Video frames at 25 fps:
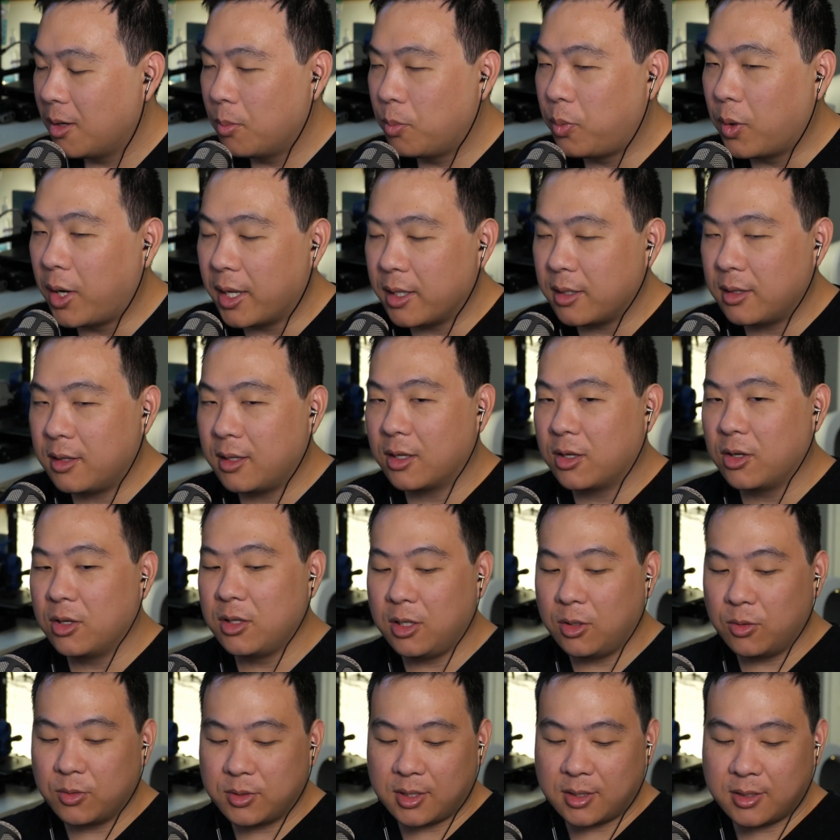But the good
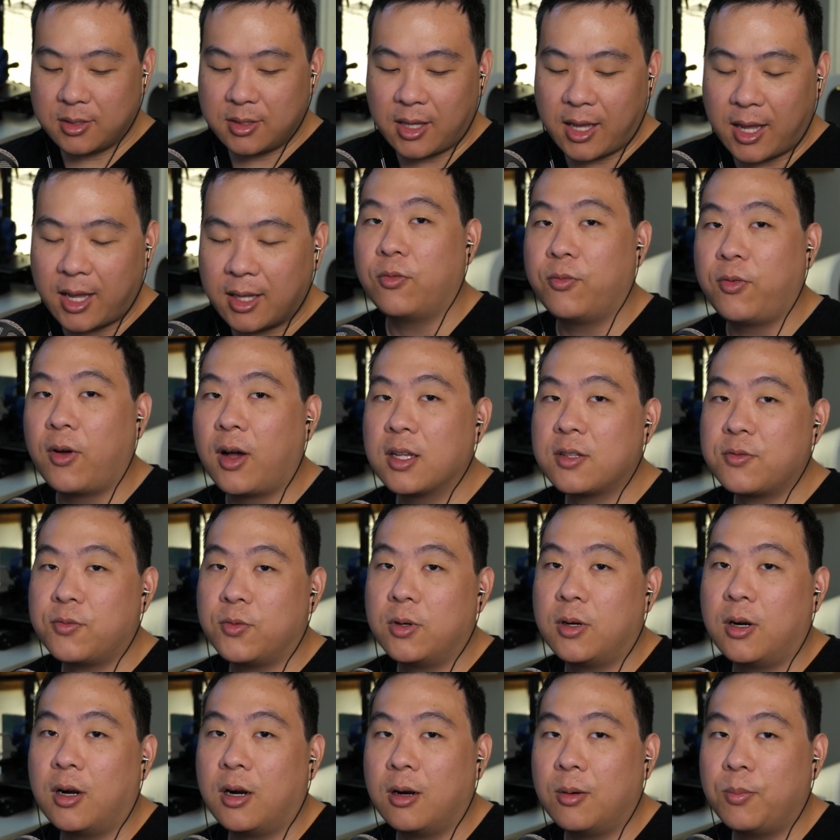news is that
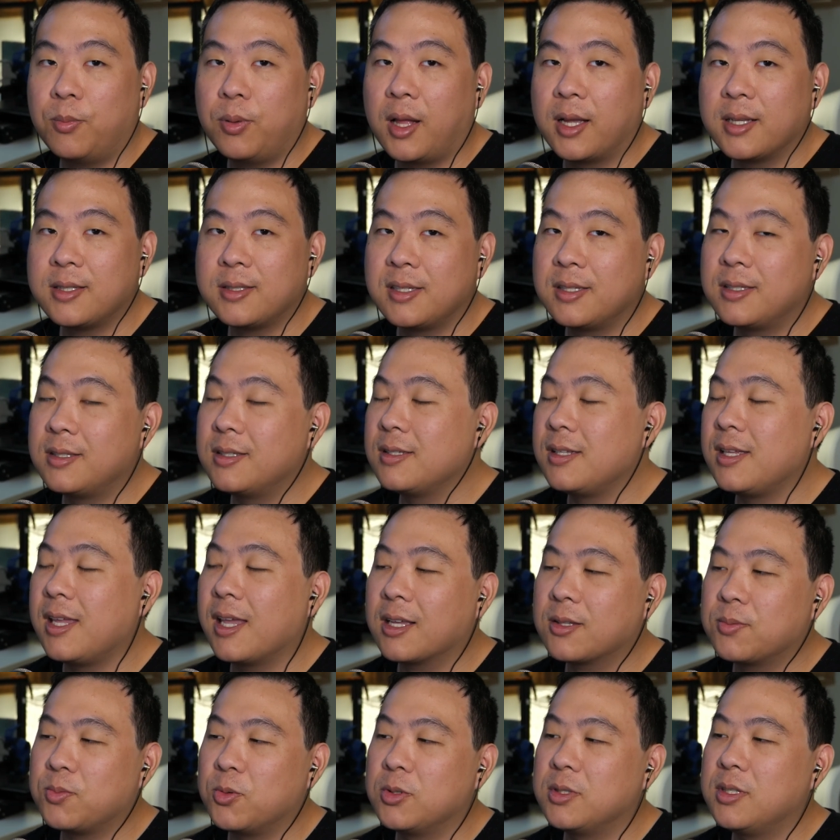Phosphor, our Plasticity
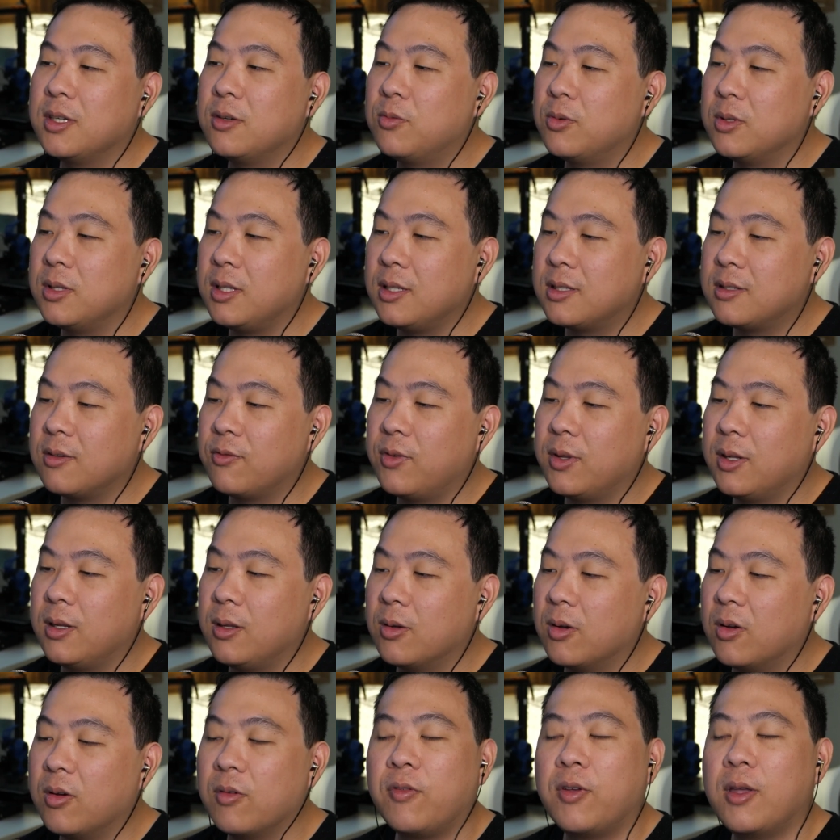expert, did release a
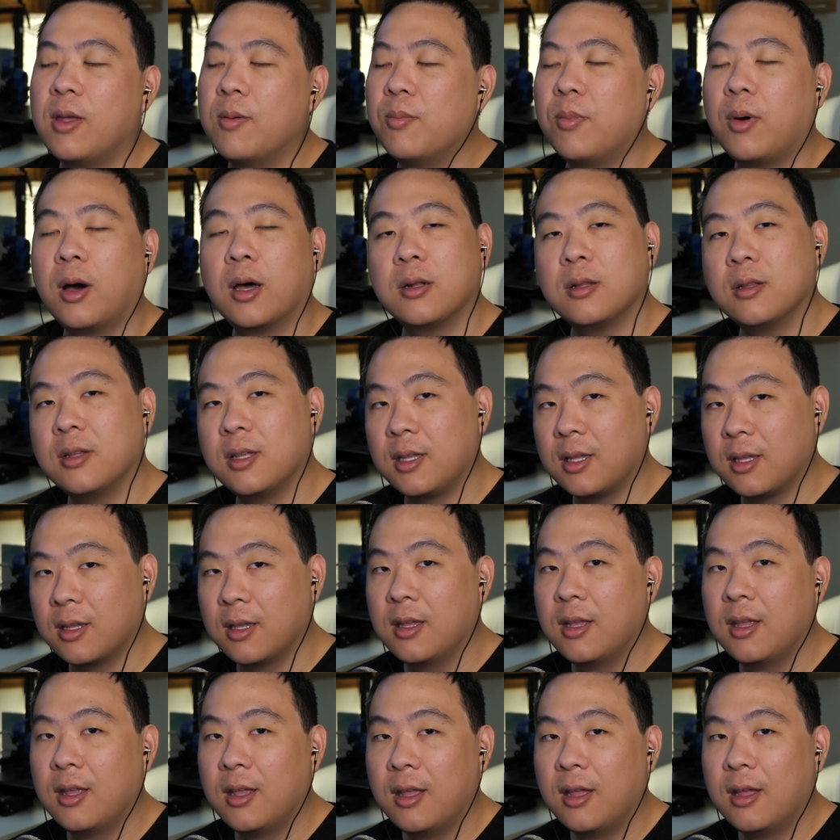video of him modeling
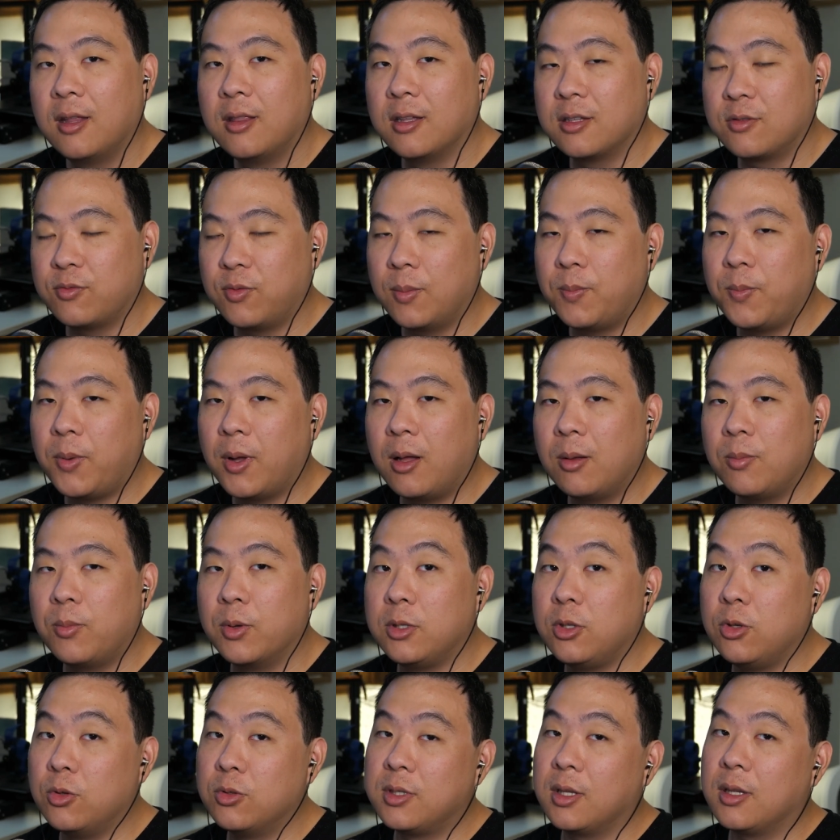this football,
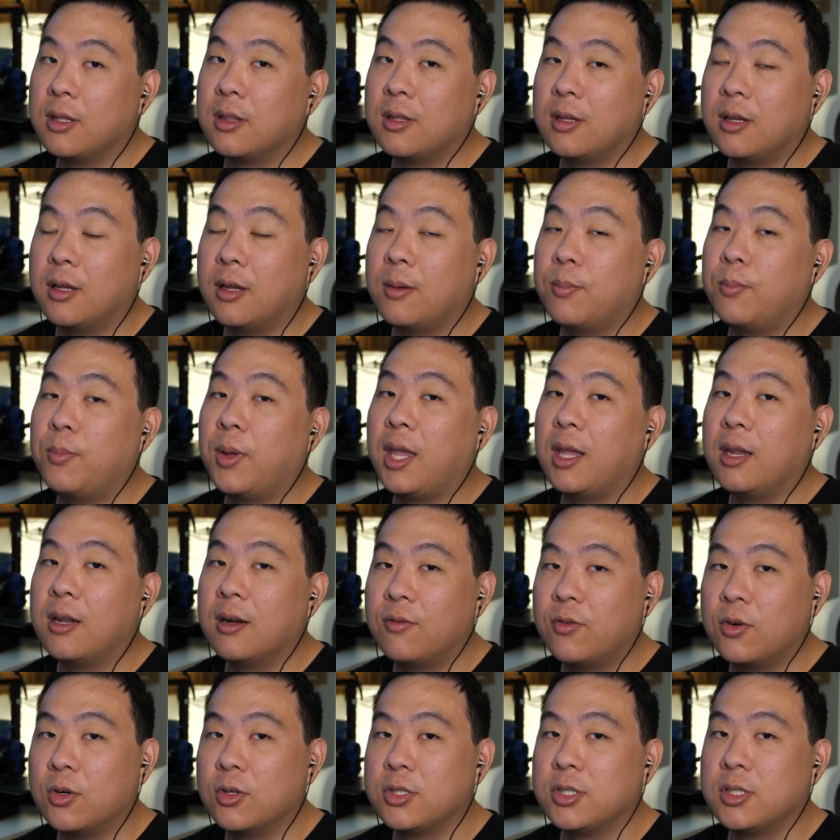but using the beta
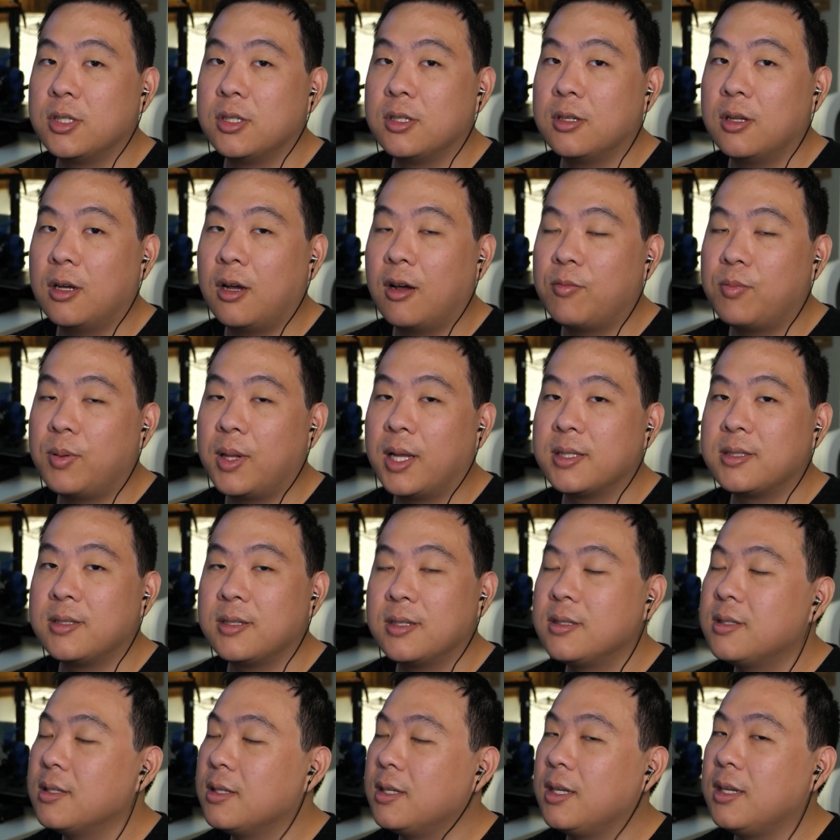version of
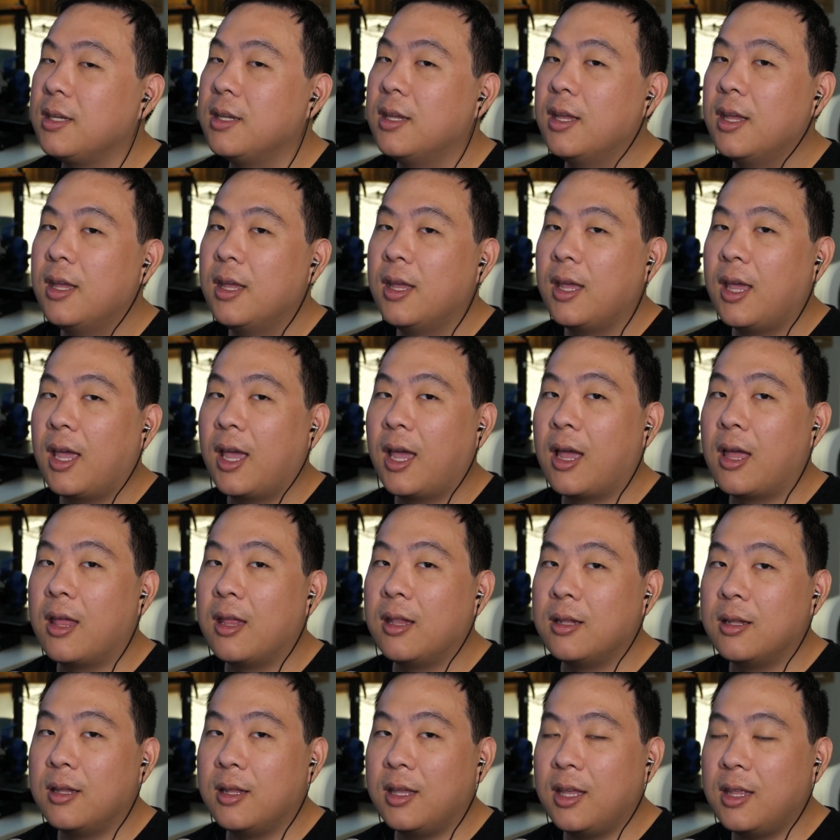Plasticity.
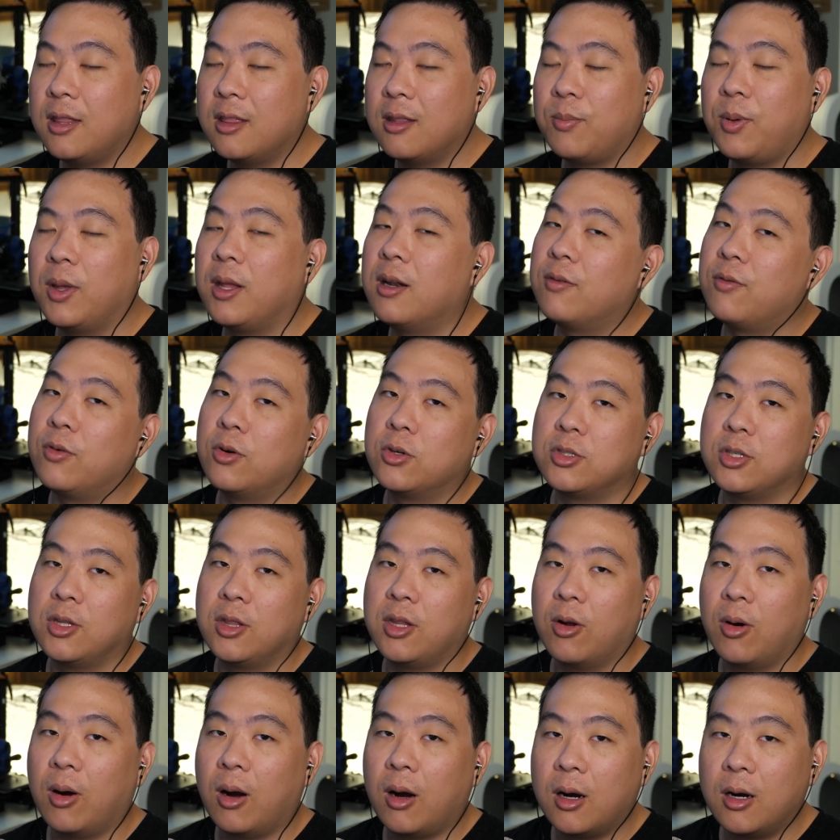And in the beta version,
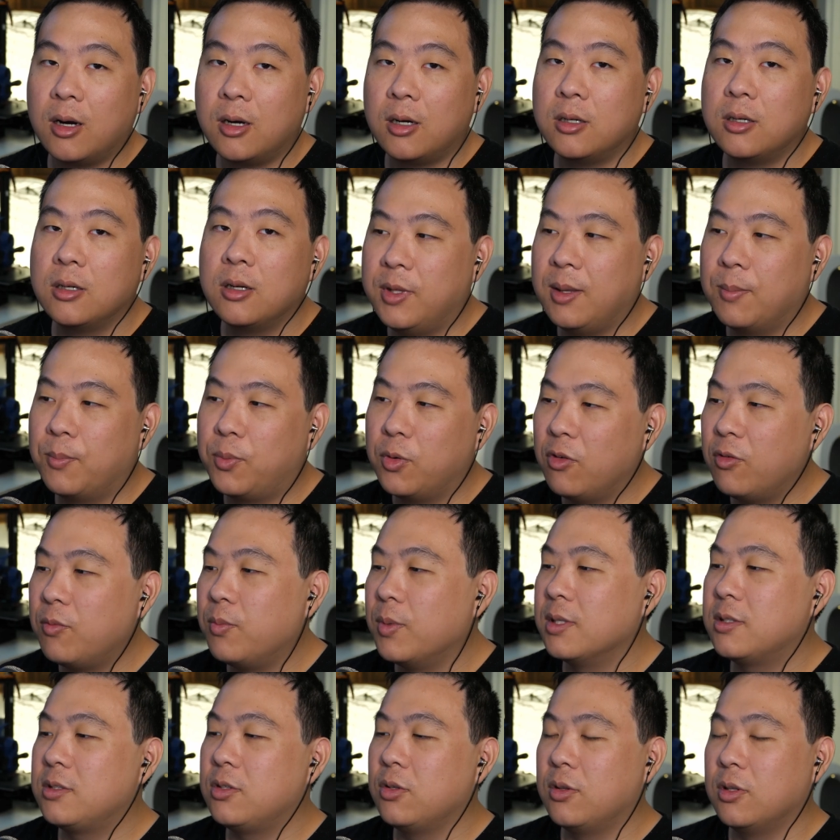there are
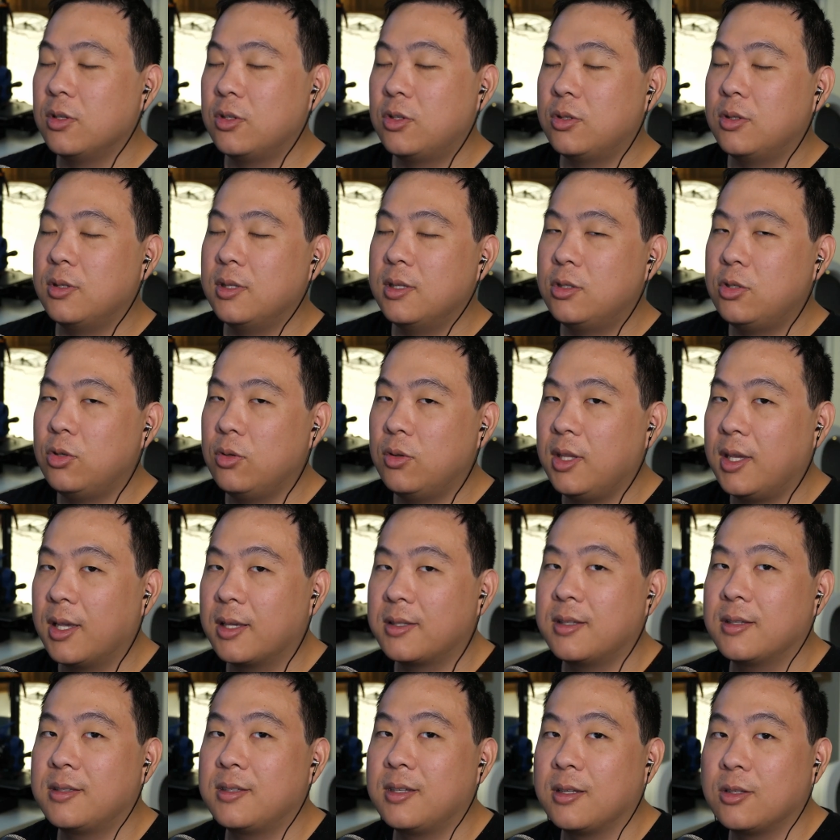improvements to the
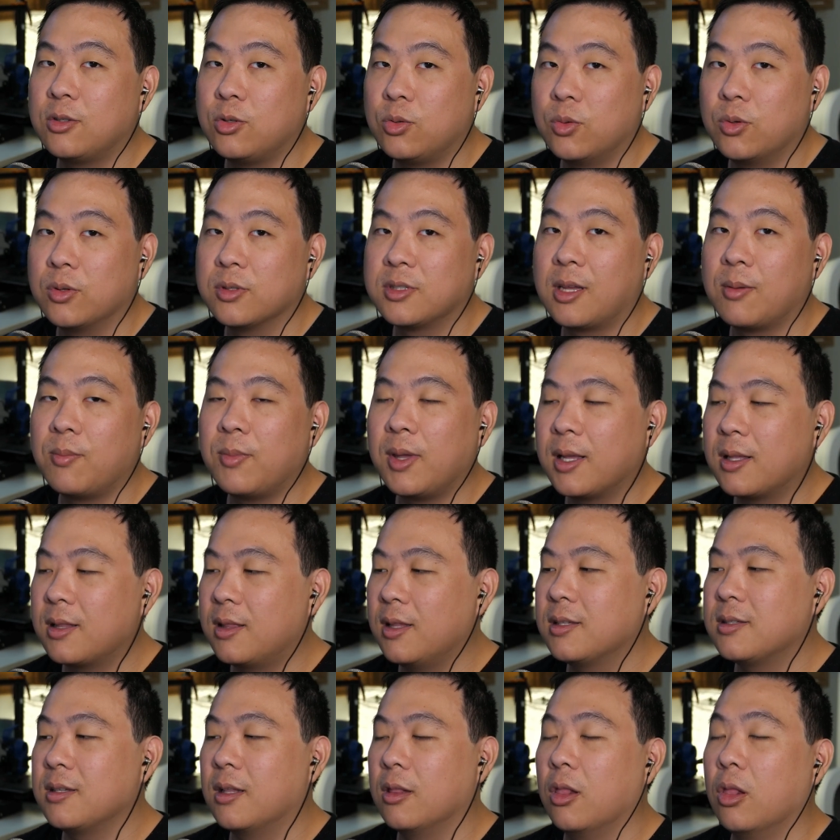existing tools that make
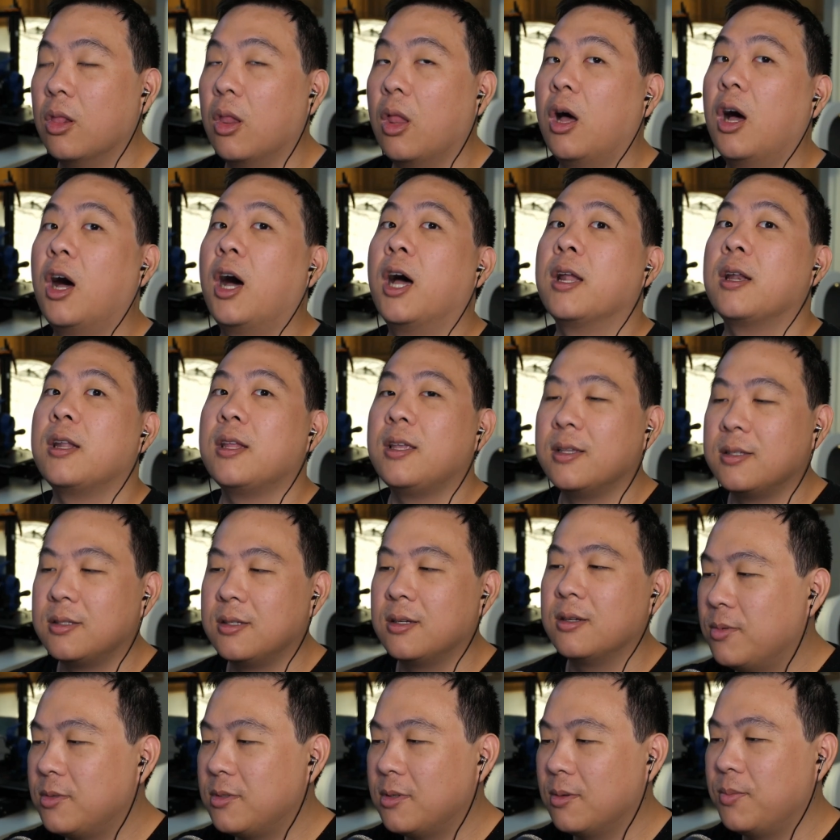this a lot
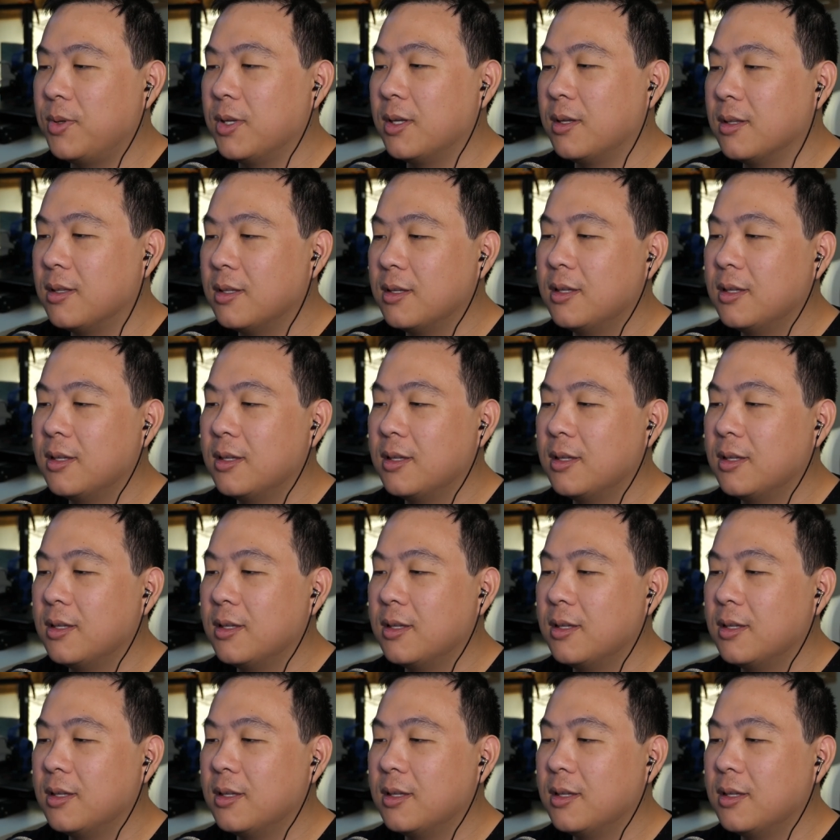easier to build.